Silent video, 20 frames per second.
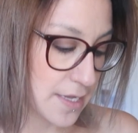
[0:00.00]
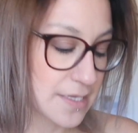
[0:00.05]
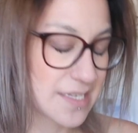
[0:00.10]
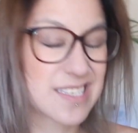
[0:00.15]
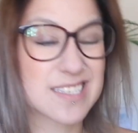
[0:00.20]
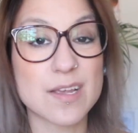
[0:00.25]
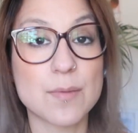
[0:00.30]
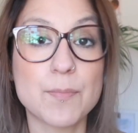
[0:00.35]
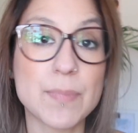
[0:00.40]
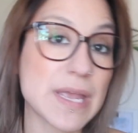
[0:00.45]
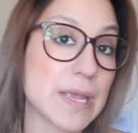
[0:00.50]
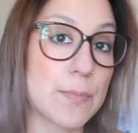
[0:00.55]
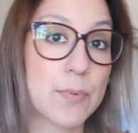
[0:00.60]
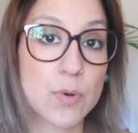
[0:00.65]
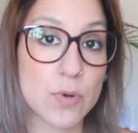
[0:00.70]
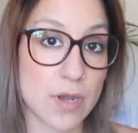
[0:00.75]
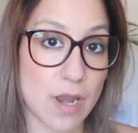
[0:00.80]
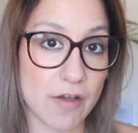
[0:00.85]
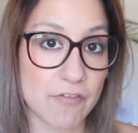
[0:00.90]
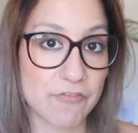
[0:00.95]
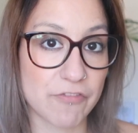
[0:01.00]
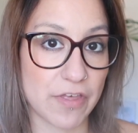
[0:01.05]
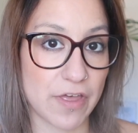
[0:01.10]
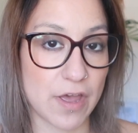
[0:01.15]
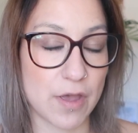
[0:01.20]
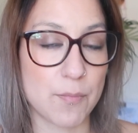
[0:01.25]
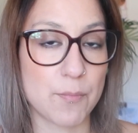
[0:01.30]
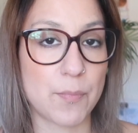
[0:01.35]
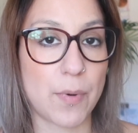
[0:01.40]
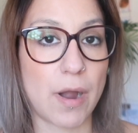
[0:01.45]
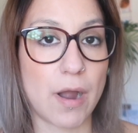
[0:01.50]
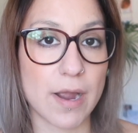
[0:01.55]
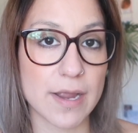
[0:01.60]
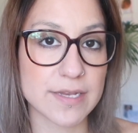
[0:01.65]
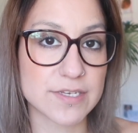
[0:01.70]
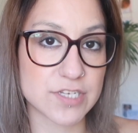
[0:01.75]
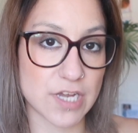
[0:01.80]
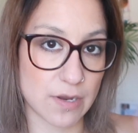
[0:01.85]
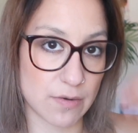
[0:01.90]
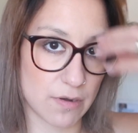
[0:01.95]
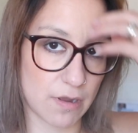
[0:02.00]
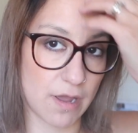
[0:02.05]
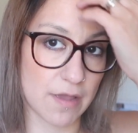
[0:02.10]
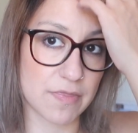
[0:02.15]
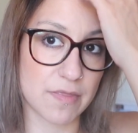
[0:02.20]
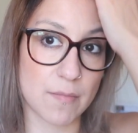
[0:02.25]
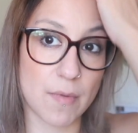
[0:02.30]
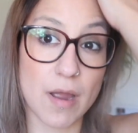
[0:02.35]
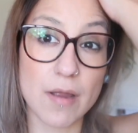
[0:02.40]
Some people love them, but I don't like them.